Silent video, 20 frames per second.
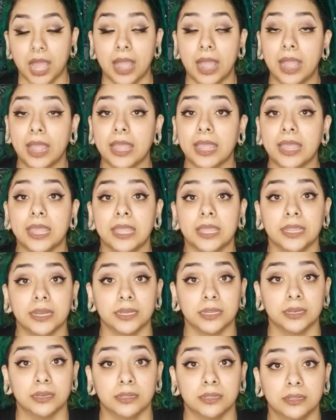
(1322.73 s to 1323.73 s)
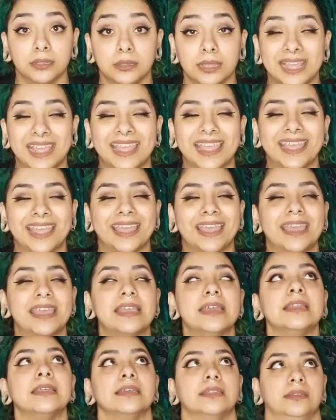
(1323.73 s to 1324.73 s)
I
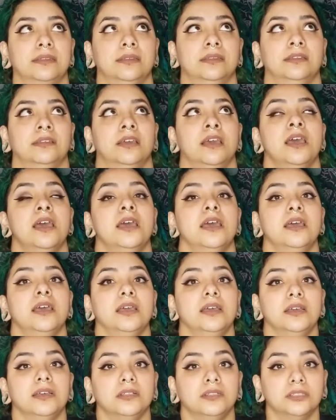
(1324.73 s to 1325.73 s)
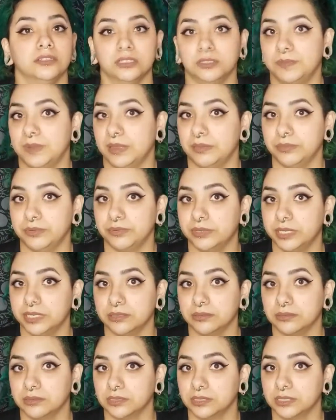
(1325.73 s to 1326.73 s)
hated those bamboo
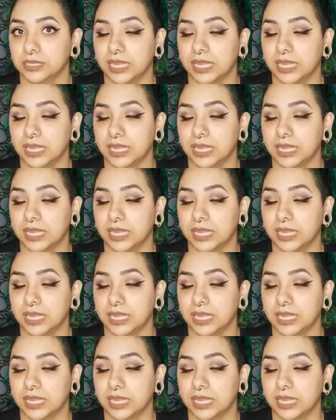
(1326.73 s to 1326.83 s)
needles.